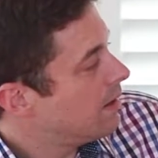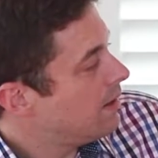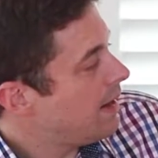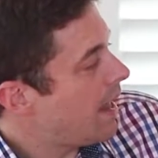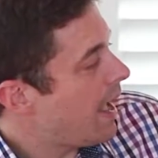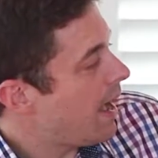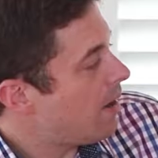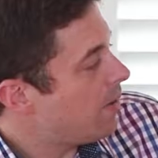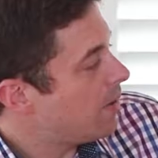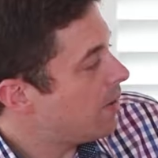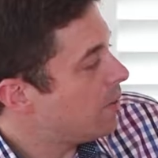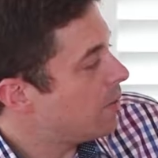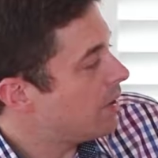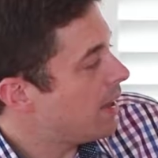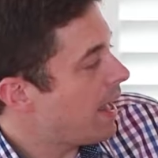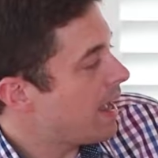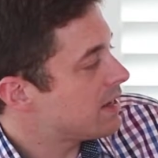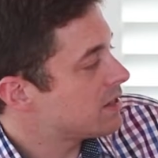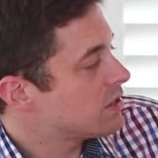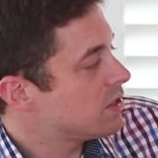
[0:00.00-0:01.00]
Now it
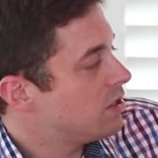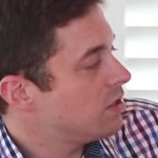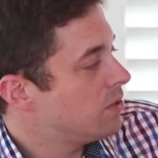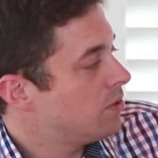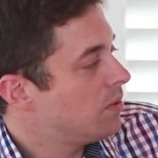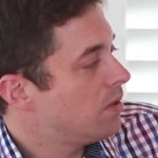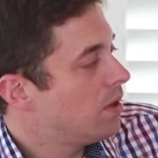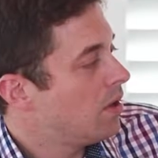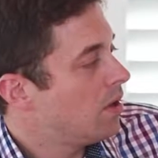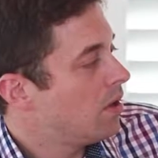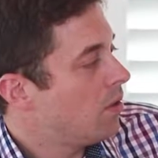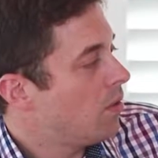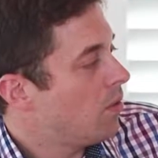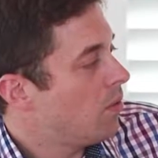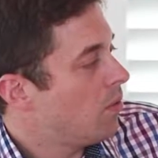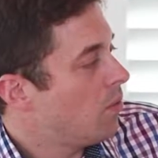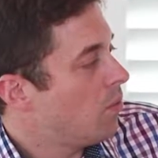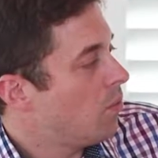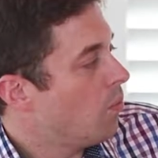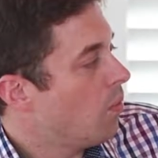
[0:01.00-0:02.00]
will ask you
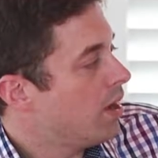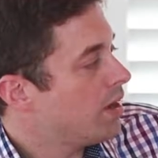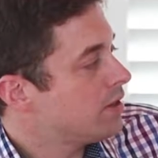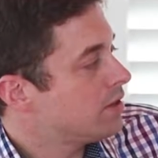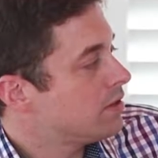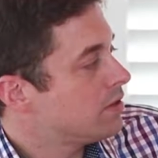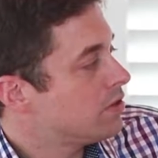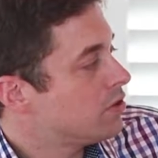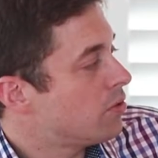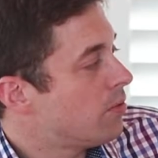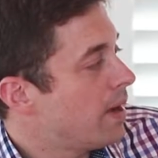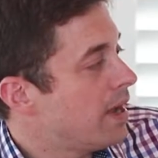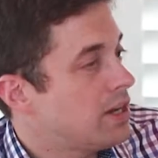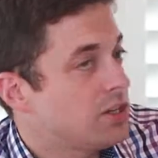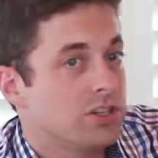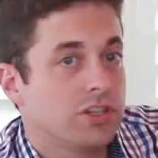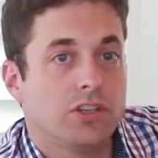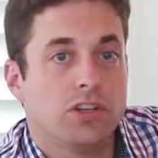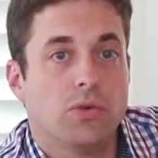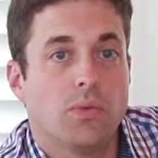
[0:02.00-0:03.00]
what
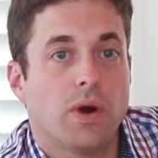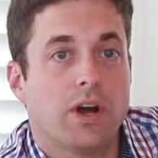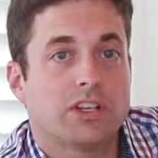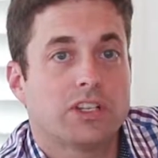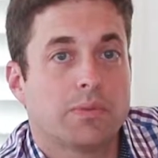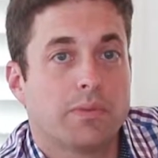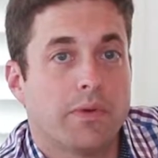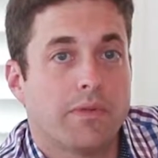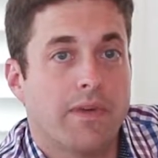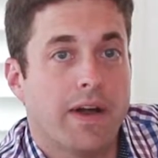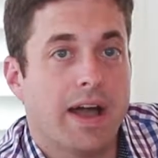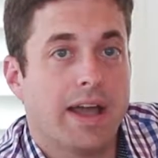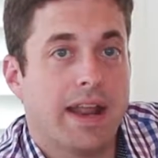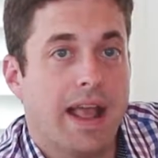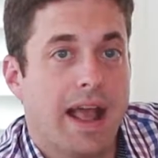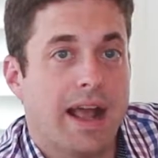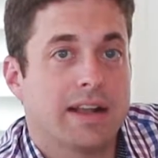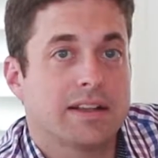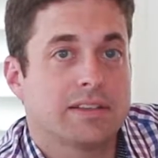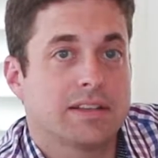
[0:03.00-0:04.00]
duration you want to provide
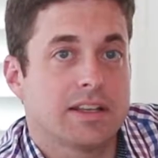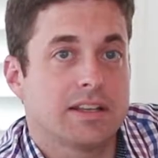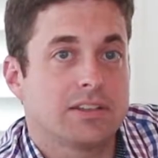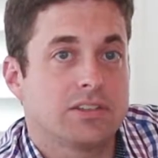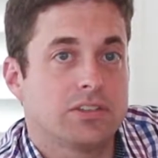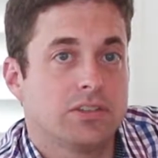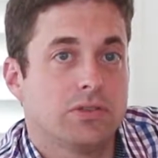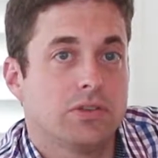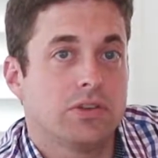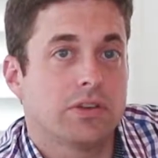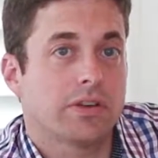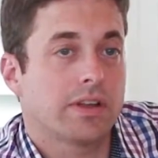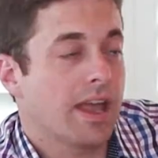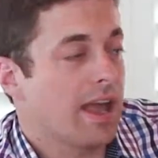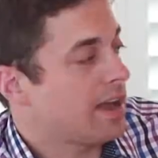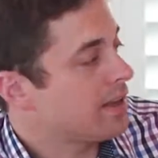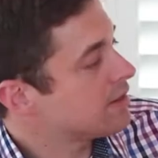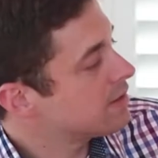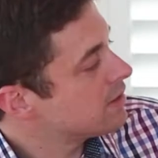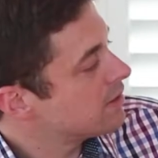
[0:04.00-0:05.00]
access to your
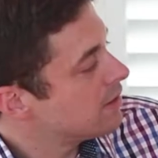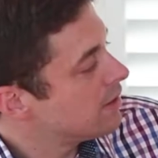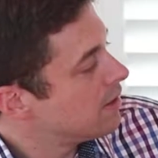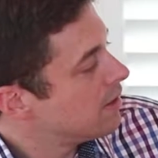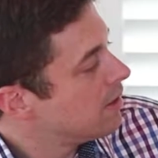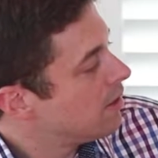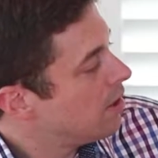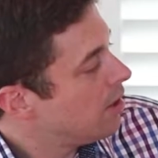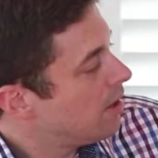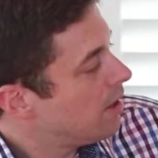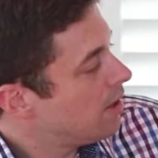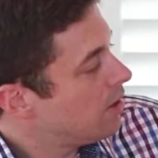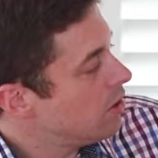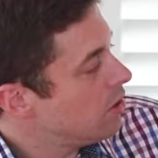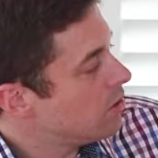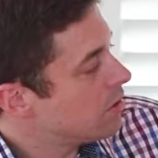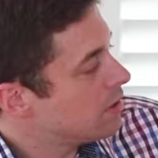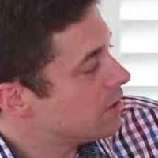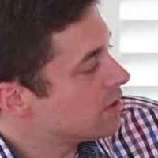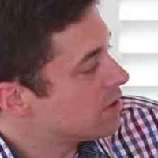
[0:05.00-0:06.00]
guest.
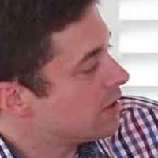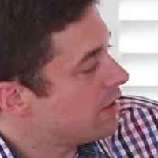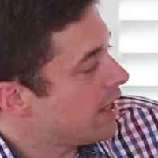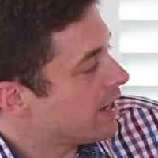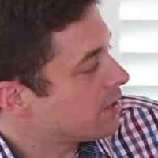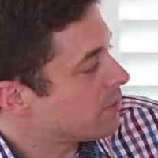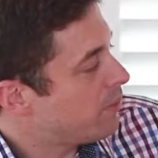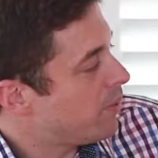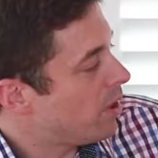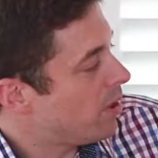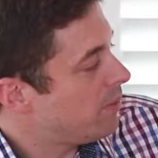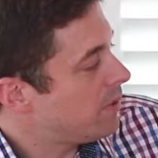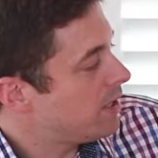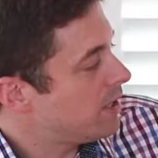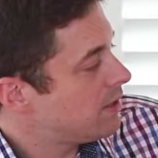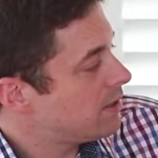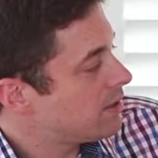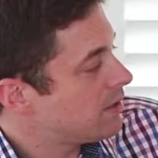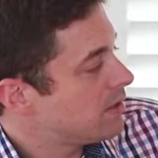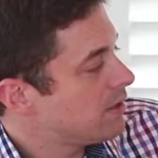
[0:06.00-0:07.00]
You can select
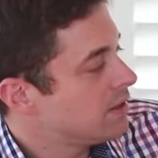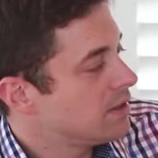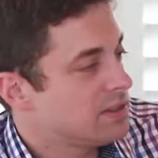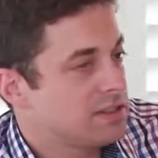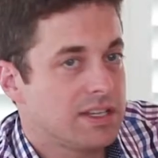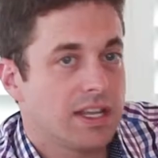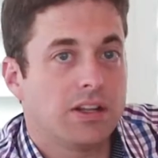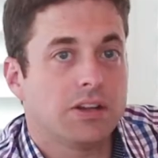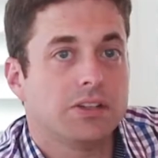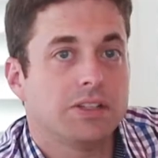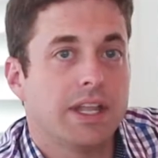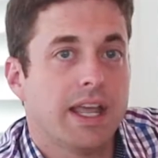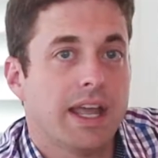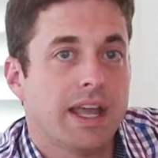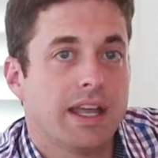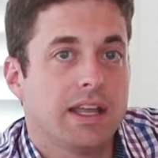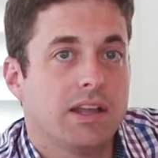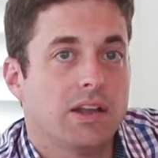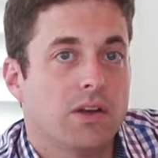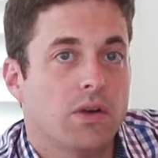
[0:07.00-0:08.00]
permanent, single
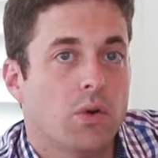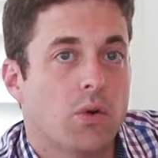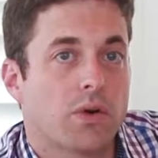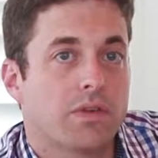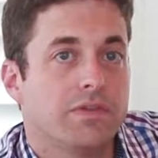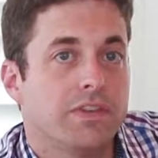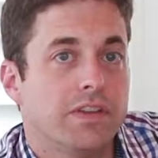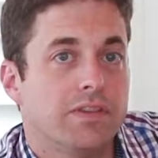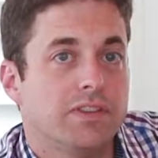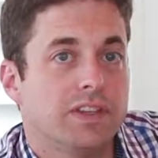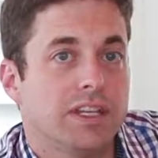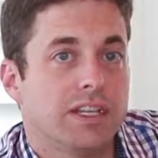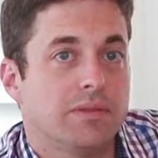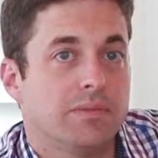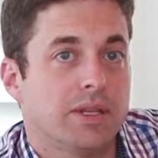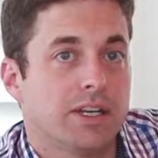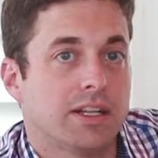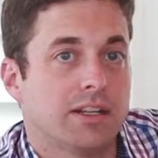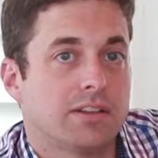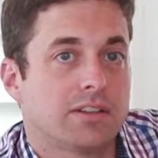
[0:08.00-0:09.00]
day, or
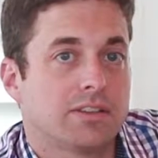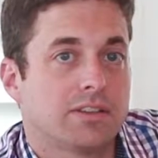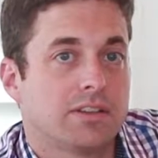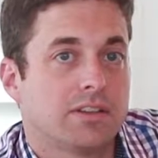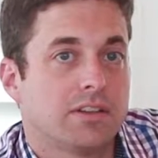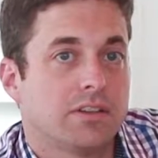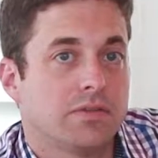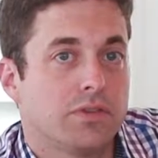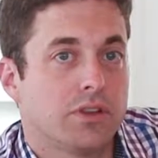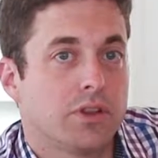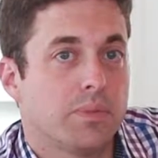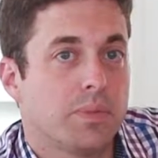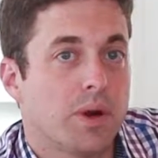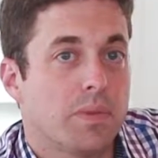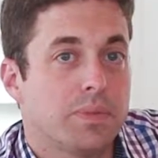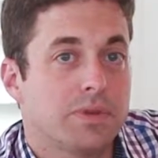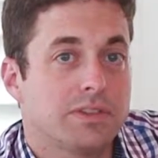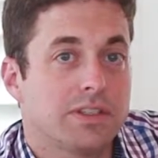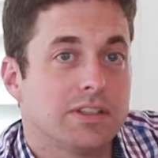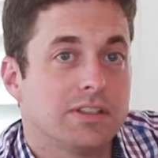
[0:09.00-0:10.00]
15 minutes. For the
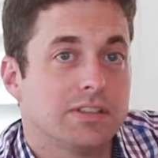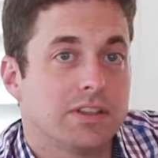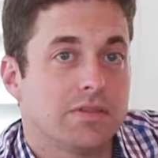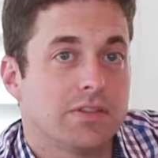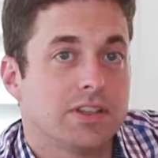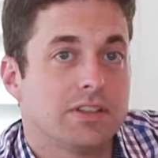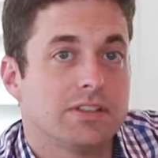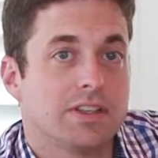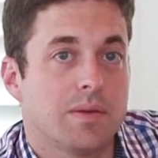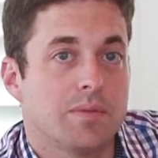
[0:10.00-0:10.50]
purposes of this